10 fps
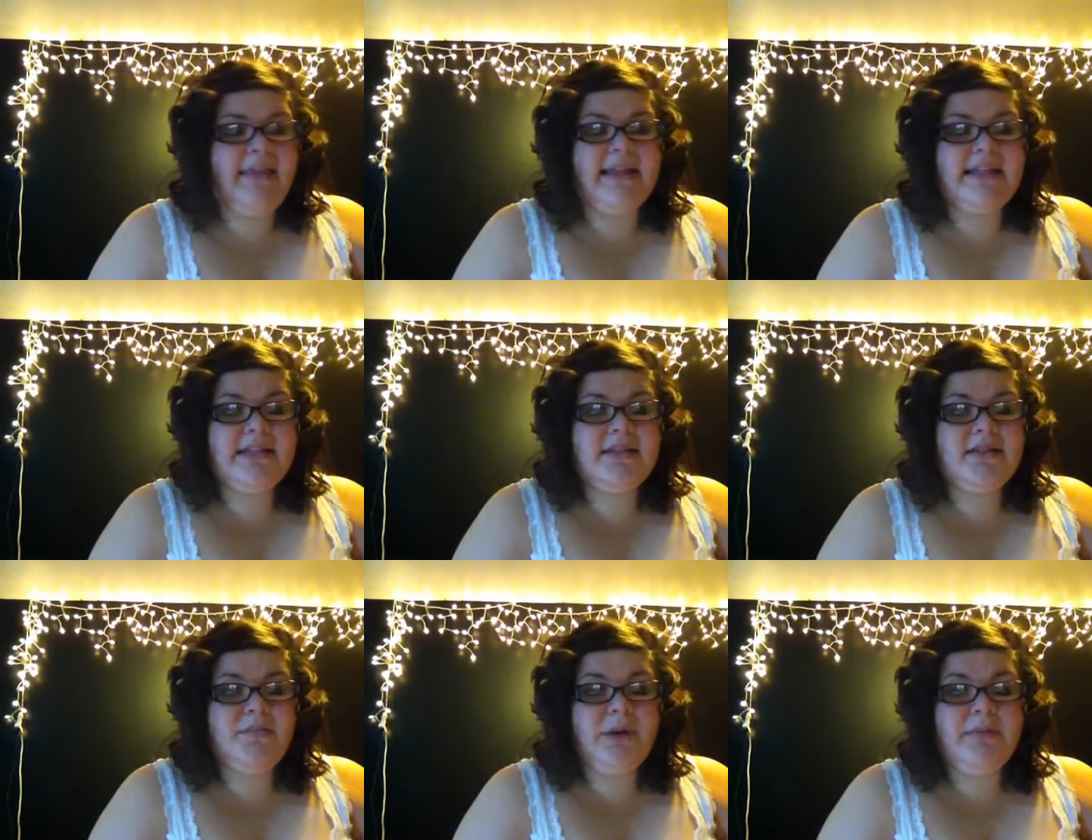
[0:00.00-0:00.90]
that's
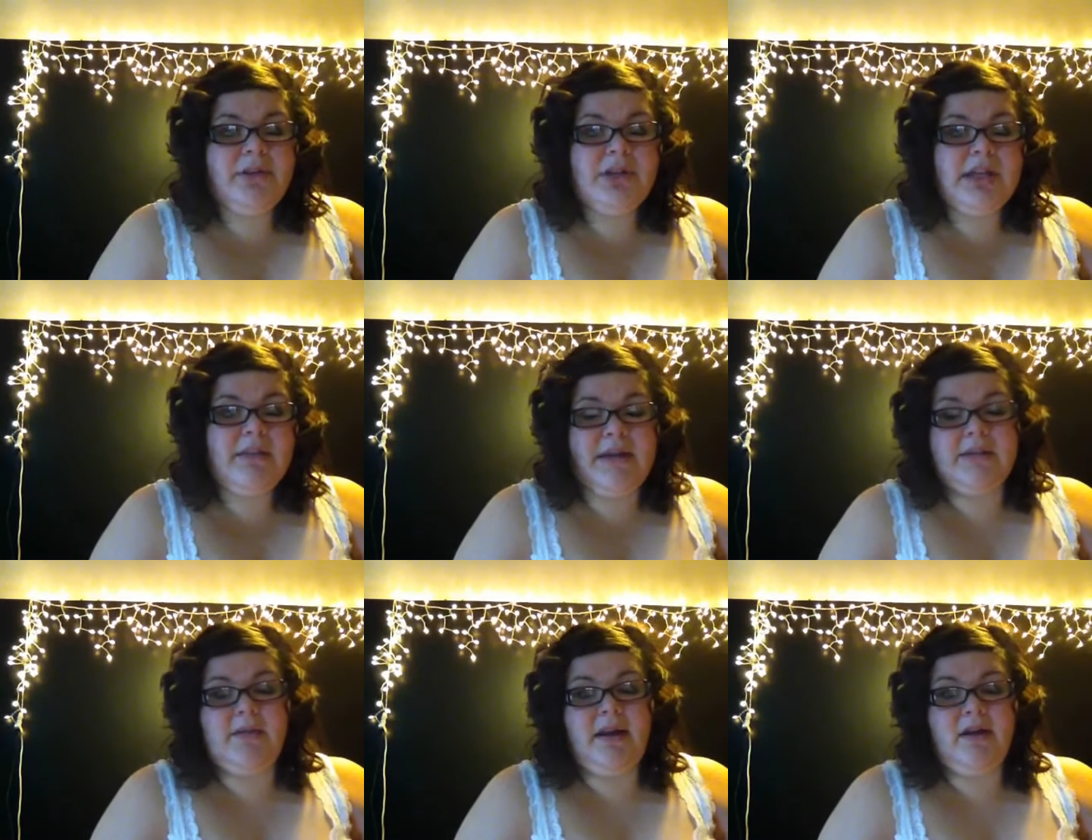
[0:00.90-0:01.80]
pretty much like the
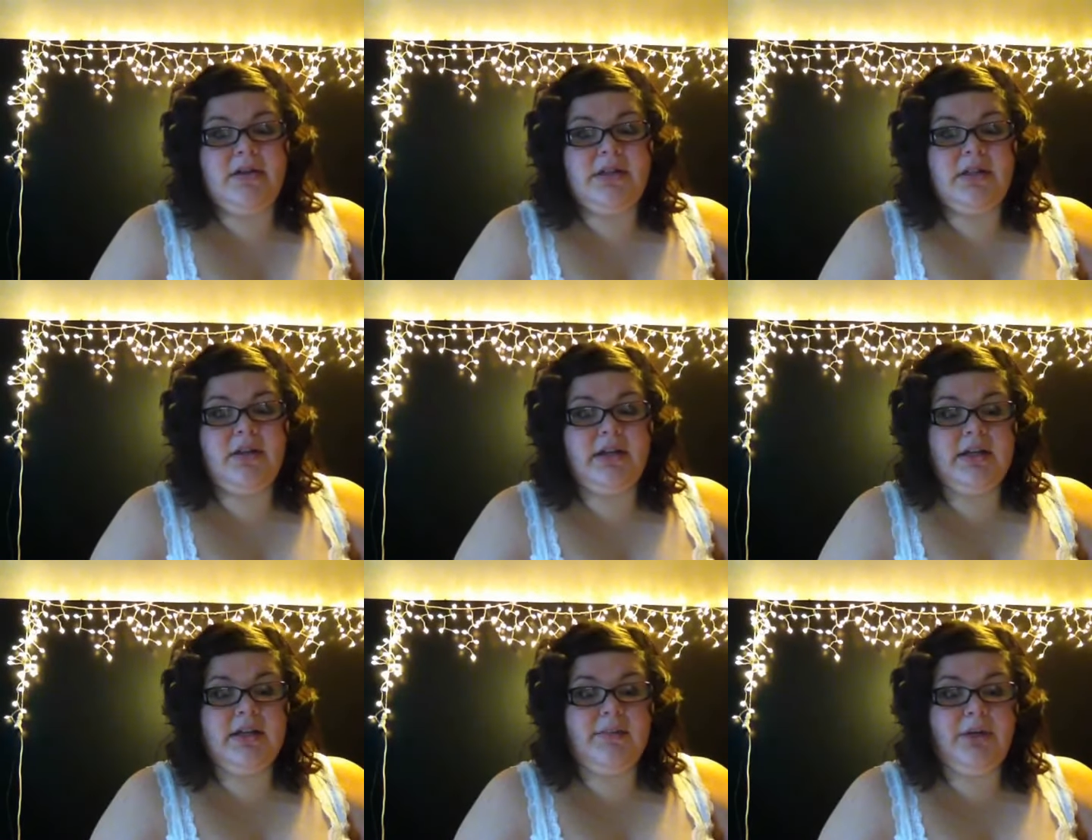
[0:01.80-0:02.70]
best way to go is to look
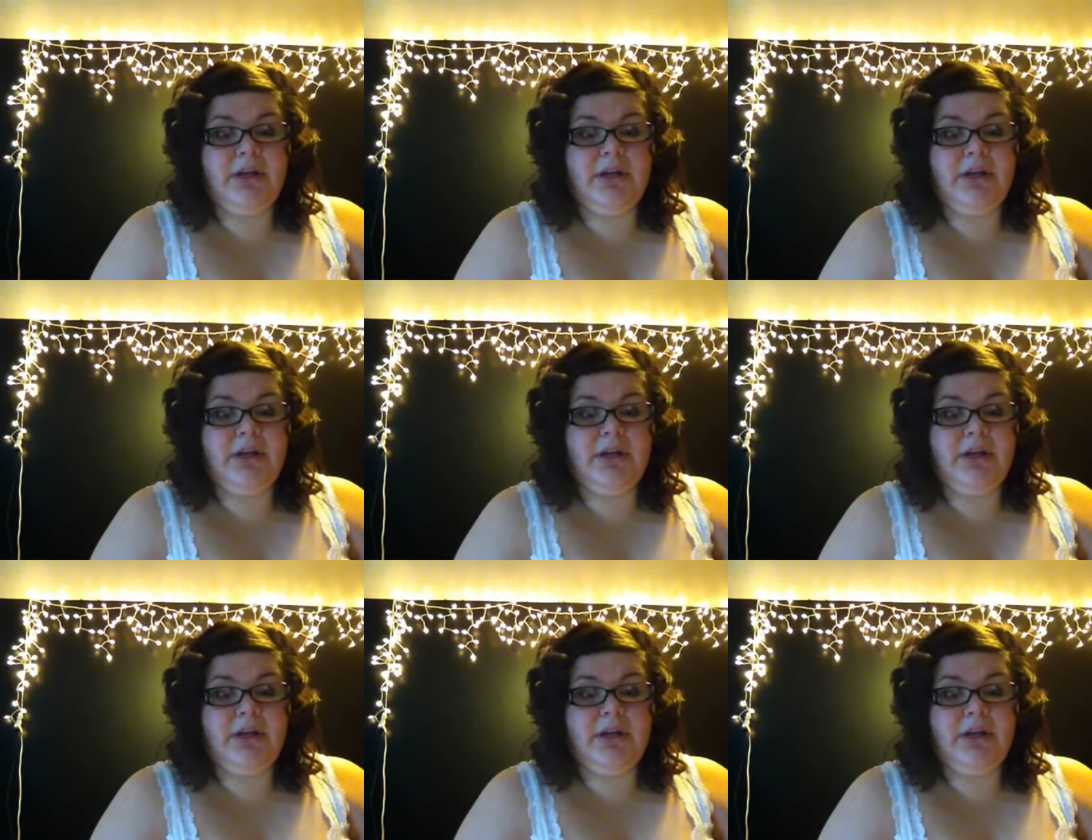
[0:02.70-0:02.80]
into the